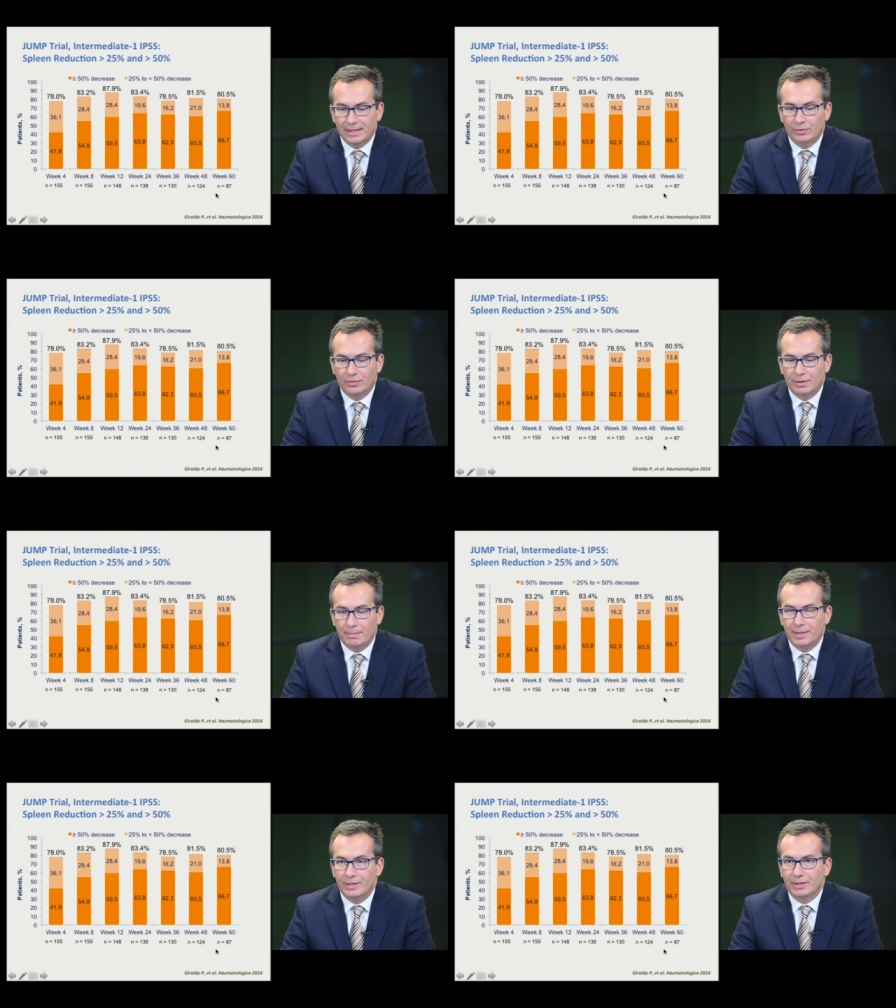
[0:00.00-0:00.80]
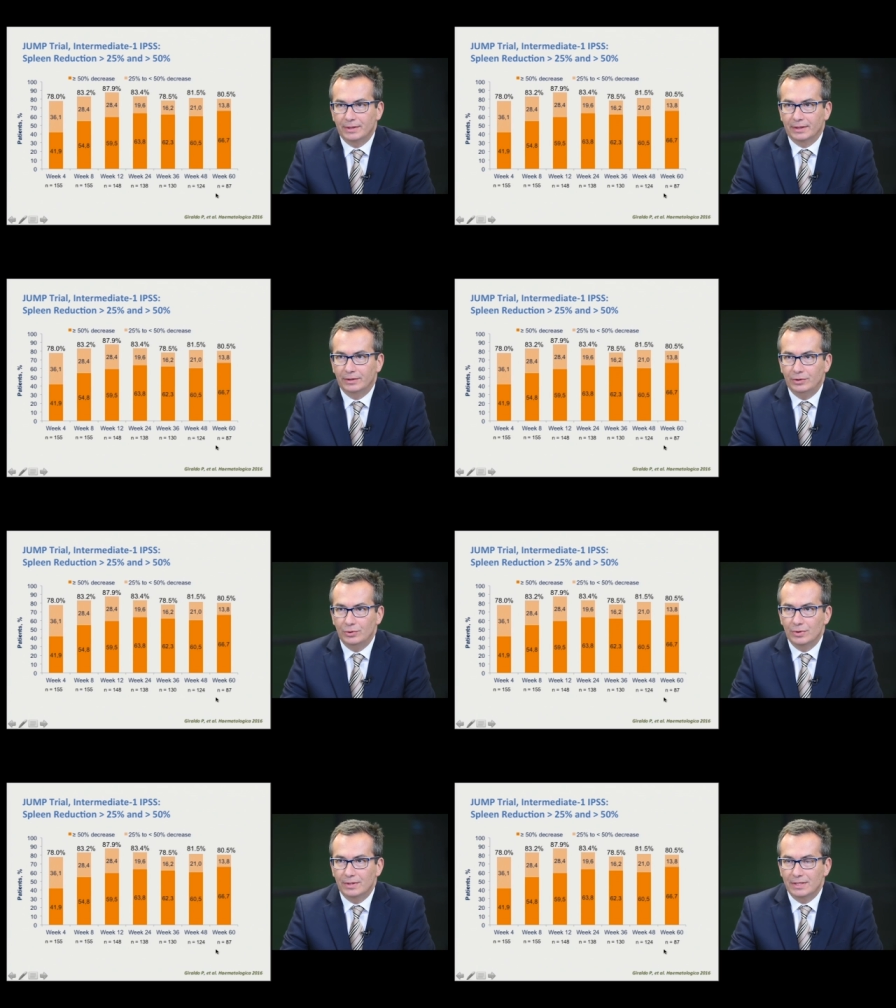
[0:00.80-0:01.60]
of the patients
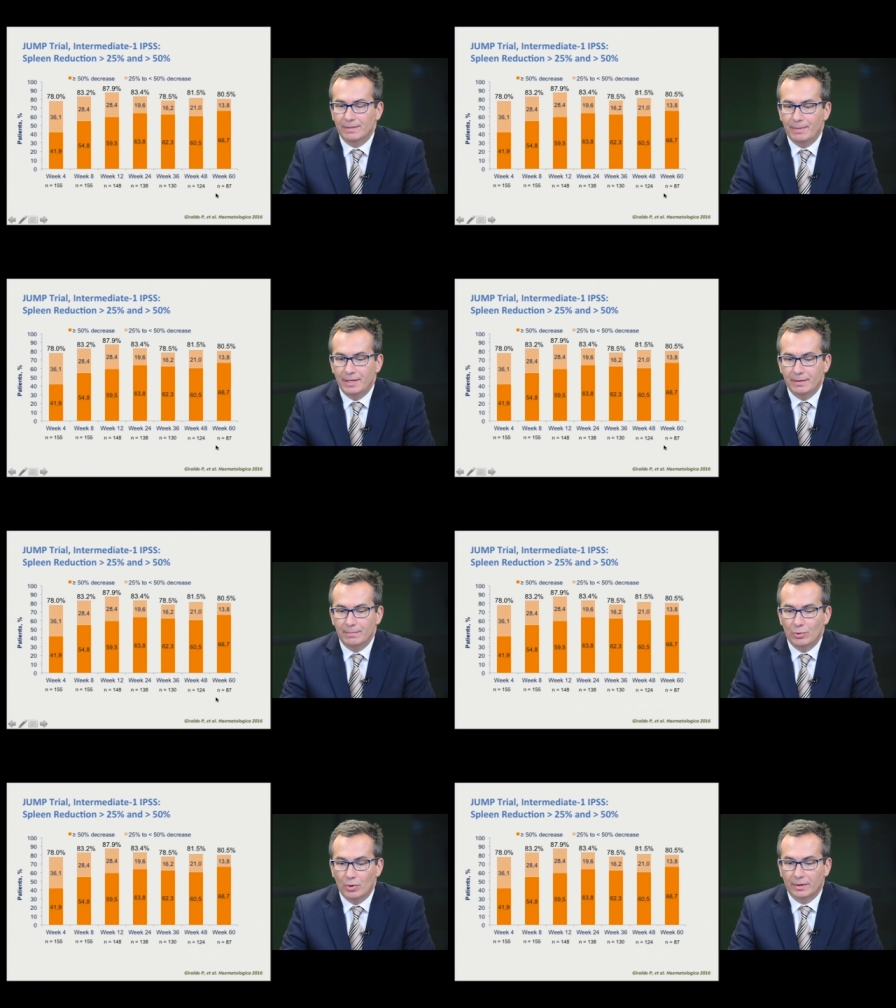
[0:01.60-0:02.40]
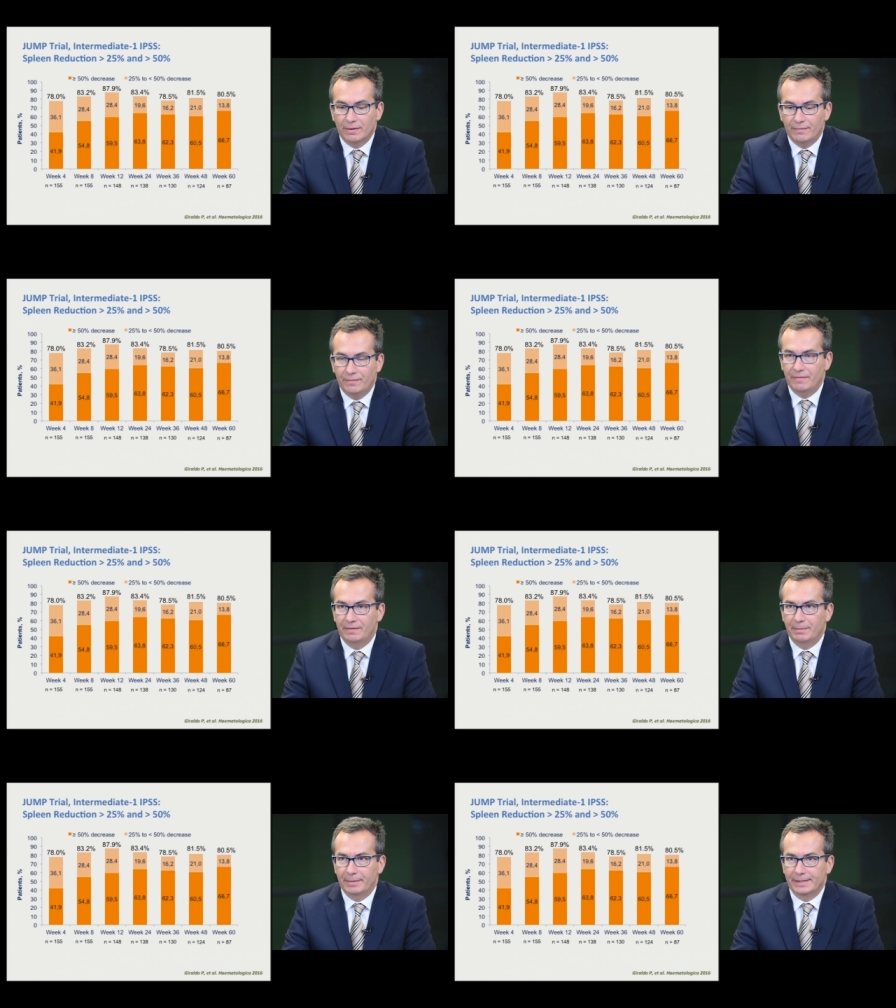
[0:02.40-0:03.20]
reduced the spleen more than
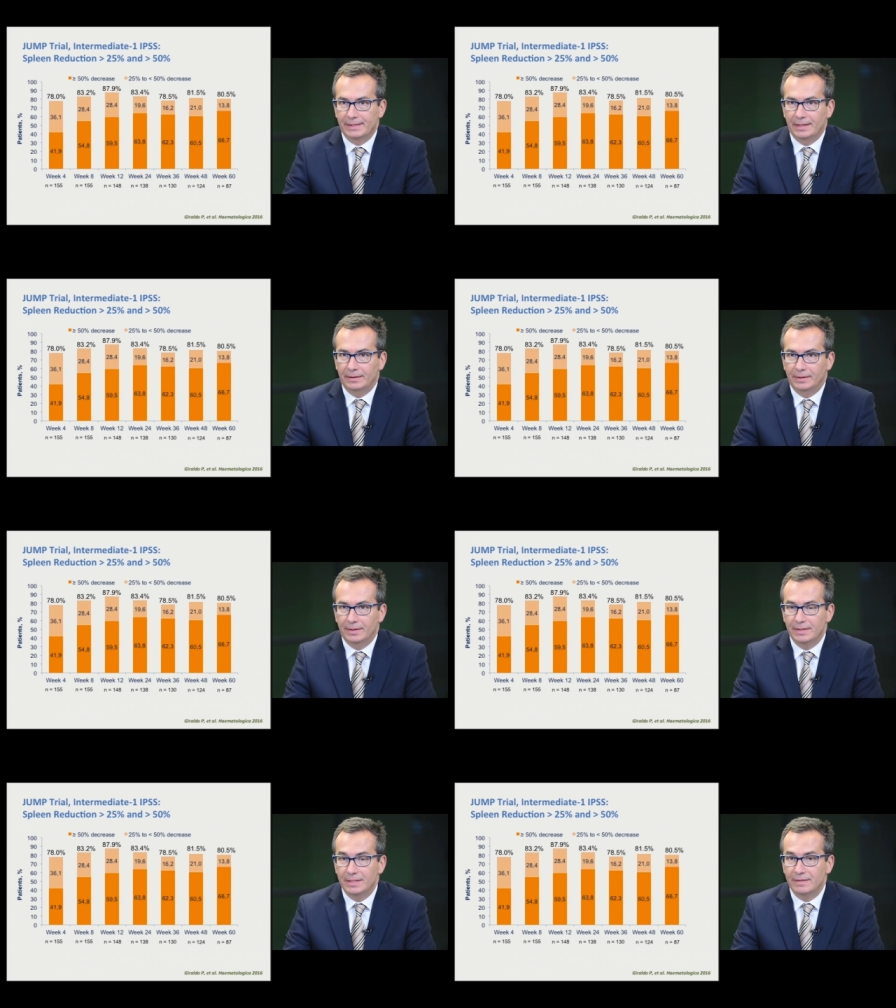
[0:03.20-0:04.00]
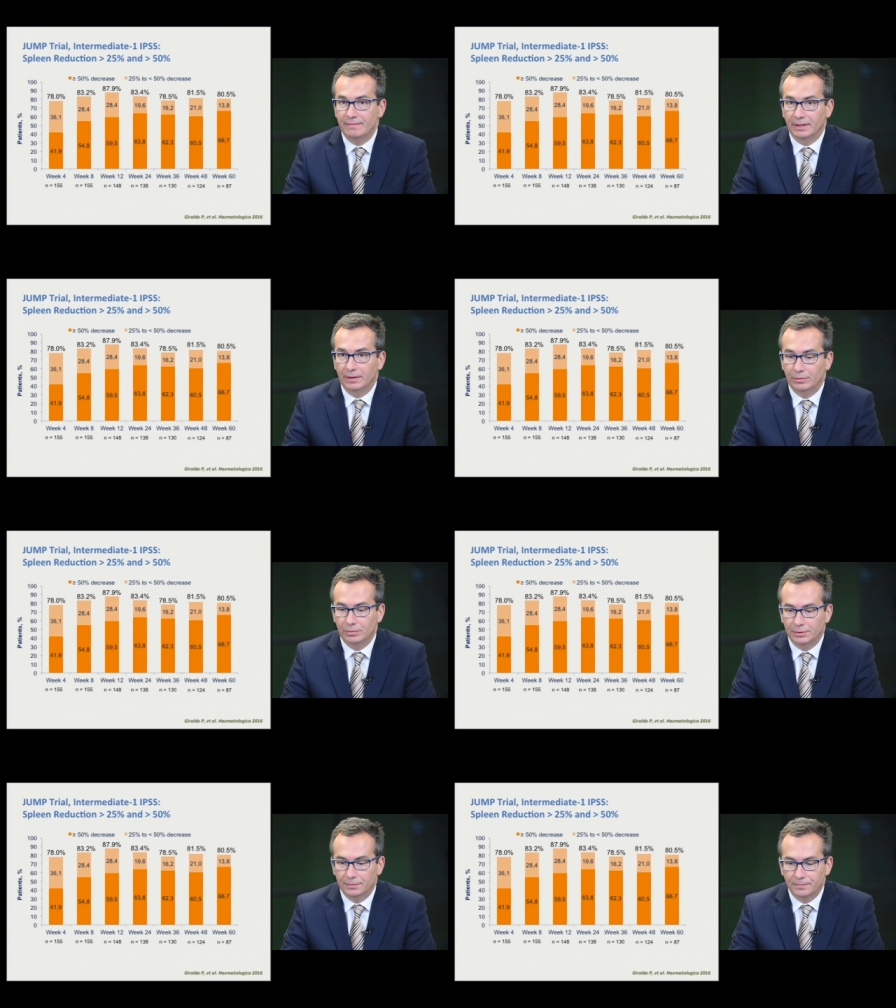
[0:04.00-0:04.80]
50%. This is very
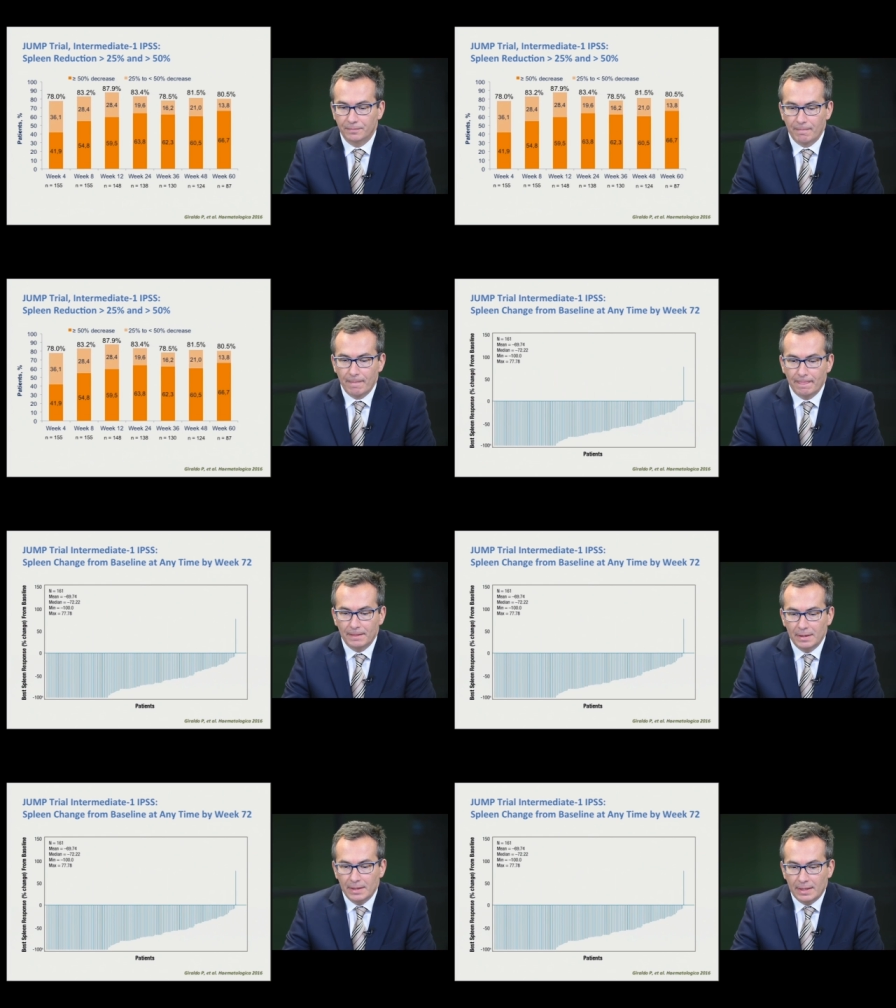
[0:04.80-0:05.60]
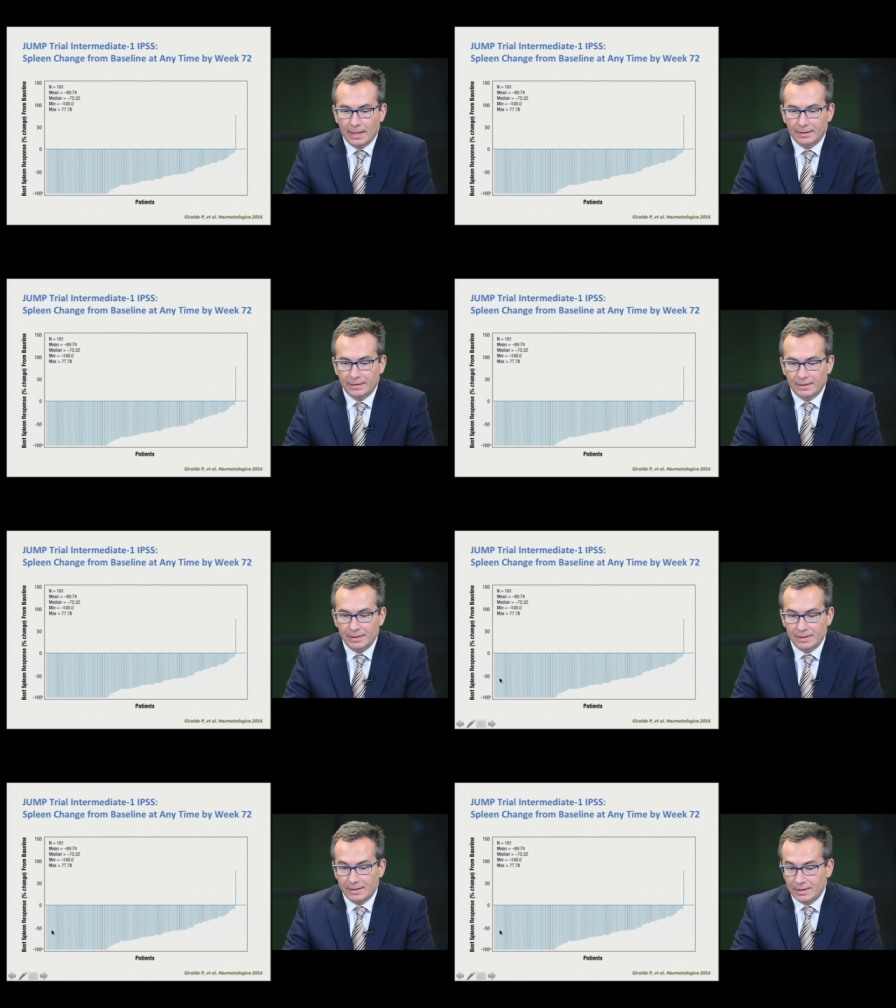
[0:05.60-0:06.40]
good. And
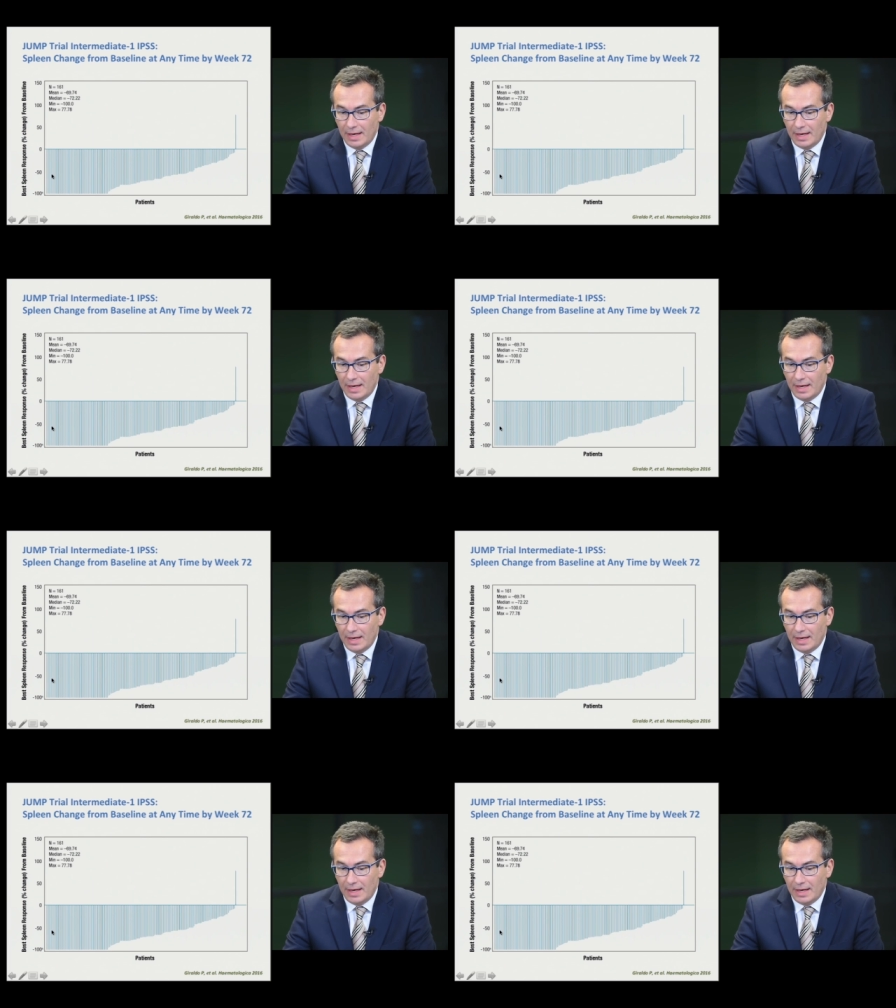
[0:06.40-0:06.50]
this,